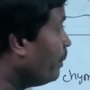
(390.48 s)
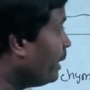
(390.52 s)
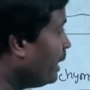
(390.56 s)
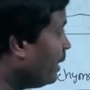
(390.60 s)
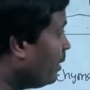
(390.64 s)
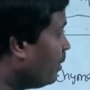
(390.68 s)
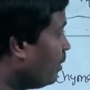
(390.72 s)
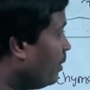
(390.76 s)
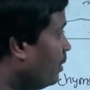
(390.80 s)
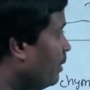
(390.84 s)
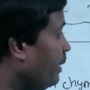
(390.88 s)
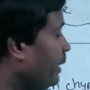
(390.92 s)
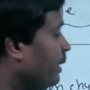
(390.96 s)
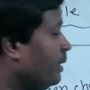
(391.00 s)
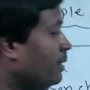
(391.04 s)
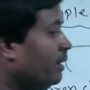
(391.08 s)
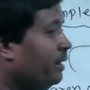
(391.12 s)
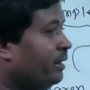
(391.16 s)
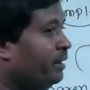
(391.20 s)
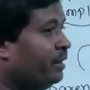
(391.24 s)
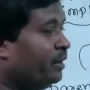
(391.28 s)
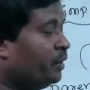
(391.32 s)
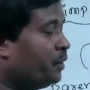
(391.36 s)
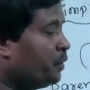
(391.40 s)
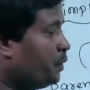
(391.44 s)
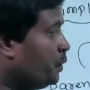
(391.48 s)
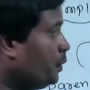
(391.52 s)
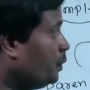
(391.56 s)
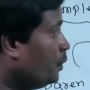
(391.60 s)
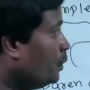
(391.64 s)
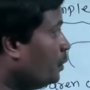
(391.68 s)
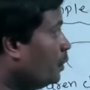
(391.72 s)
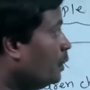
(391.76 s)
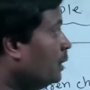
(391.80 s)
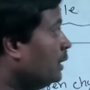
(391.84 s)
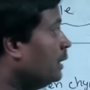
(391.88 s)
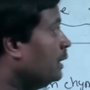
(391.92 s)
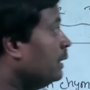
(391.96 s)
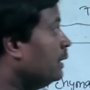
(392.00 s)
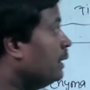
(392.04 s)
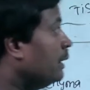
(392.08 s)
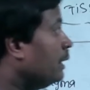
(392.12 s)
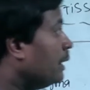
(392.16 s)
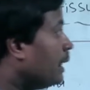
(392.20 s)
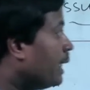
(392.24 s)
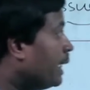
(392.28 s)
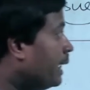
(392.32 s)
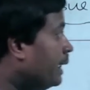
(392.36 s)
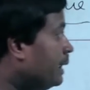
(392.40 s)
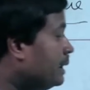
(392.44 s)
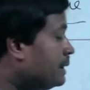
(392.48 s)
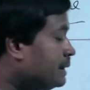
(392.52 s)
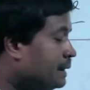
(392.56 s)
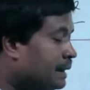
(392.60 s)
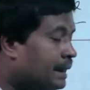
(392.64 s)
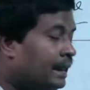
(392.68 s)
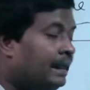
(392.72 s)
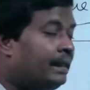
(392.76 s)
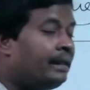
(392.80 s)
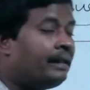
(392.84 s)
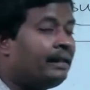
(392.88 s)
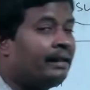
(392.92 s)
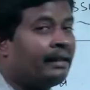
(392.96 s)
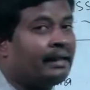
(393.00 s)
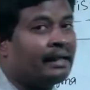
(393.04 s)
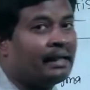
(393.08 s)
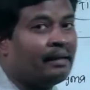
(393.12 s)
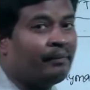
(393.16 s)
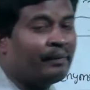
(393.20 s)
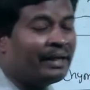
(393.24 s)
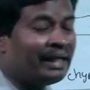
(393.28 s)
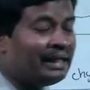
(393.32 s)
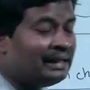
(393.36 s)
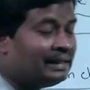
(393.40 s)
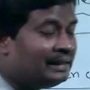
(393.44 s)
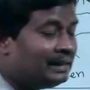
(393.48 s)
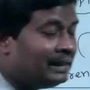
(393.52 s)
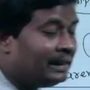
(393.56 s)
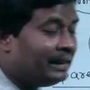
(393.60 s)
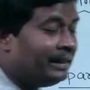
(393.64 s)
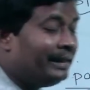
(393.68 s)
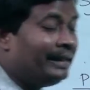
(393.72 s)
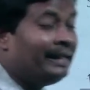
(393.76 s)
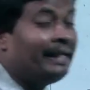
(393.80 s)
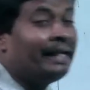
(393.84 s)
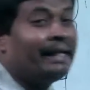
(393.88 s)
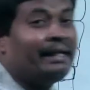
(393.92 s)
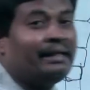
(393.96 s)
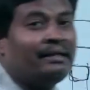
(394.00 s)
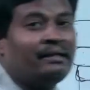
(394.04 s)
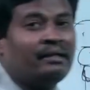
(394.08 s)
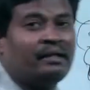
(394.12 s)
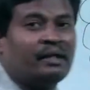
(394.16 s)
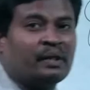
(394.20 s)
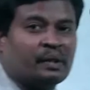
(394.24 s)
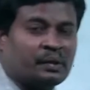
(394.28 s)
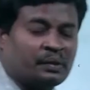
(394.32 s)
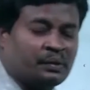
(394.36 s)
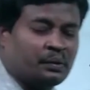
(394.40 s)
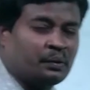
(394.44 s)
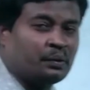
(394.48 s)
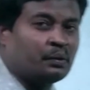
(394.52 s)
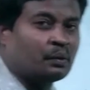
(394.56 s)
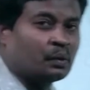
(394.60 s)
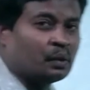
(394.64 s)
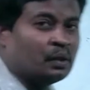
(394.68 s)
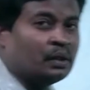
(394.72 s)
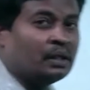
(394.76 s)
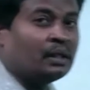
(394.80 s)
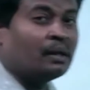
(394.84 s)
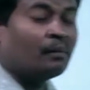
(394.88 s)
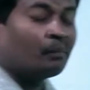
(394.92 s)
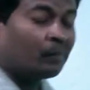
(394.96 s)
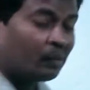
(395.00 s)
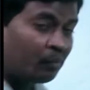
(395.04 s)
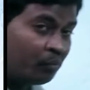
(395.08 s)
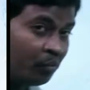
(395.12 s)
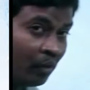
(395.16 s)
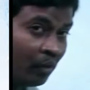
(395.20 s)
mechanical tissue, and sclerenchyma is a dead tissue. But